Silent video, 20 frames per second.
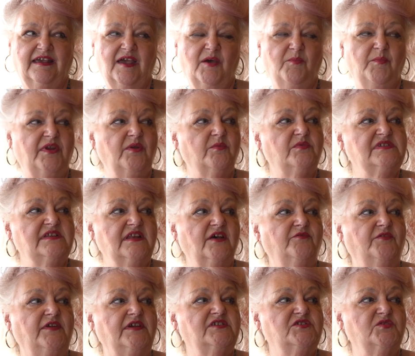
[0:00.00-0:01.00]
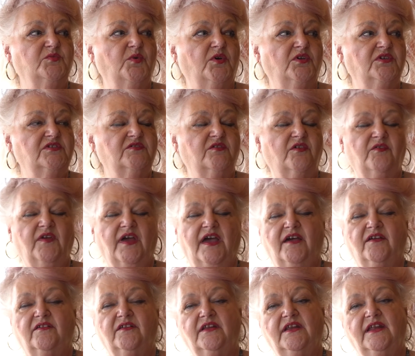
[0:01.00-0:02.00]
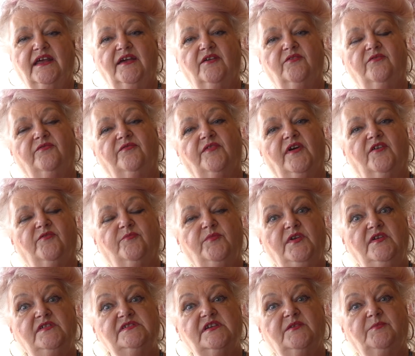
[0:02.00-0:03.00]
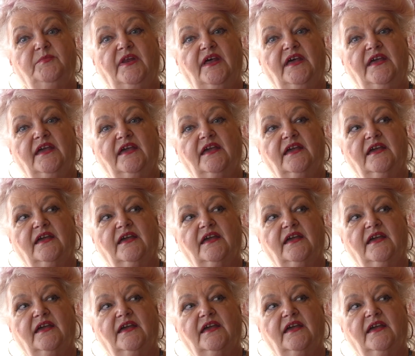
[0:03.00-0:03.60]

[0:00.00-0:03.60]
But it was lovely to wander around and have music playing.